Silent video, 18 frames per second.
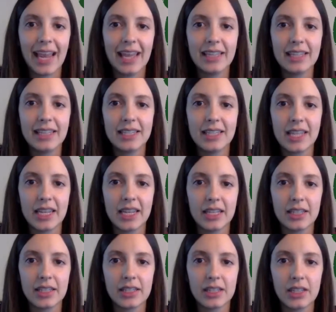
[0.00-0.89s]
and
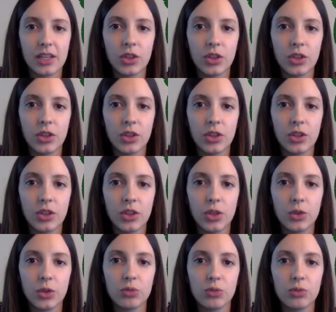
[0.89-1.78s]
seeds,
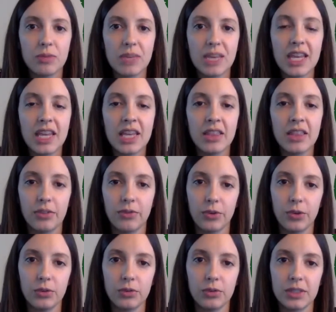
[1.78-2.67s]
those would be in the
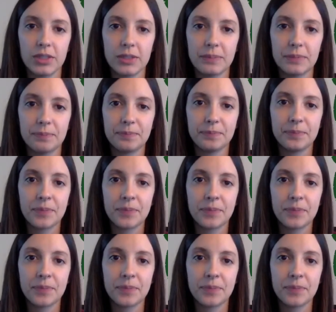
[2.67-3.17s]
fruit.